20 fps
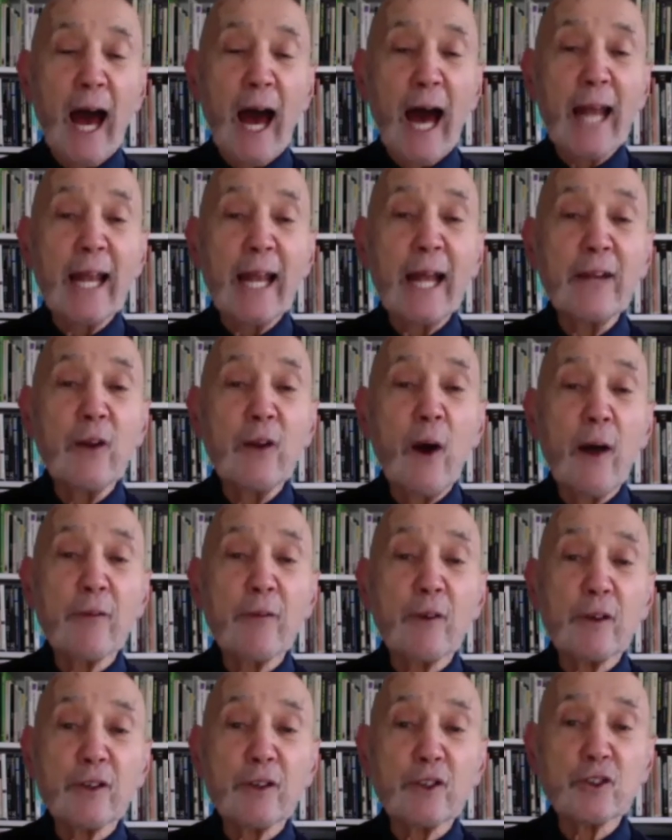And I know
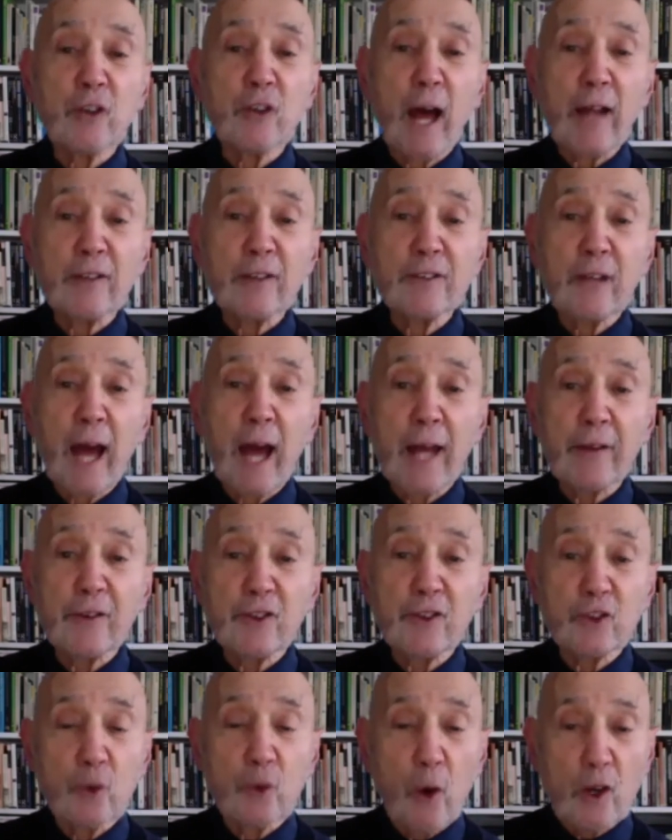I've got to kind of
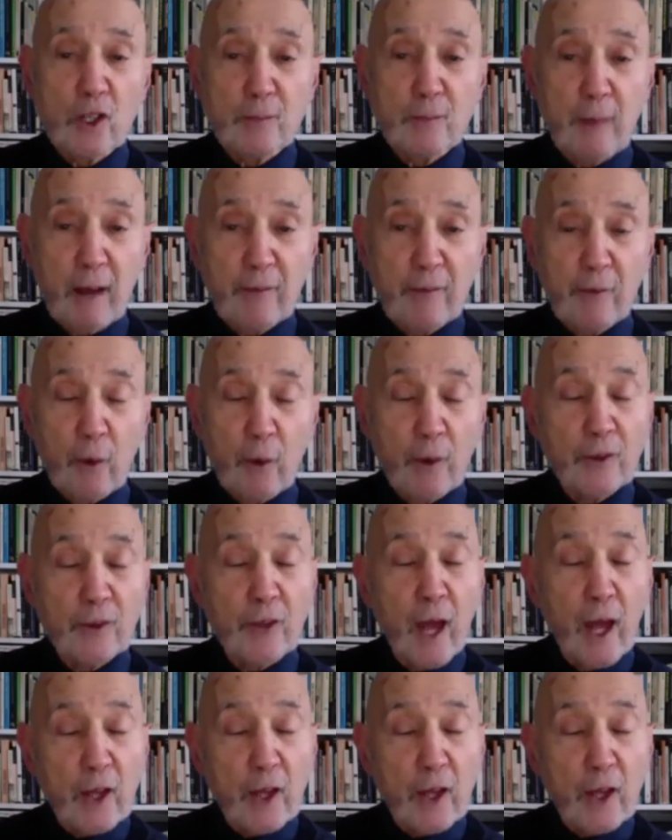squash my voice.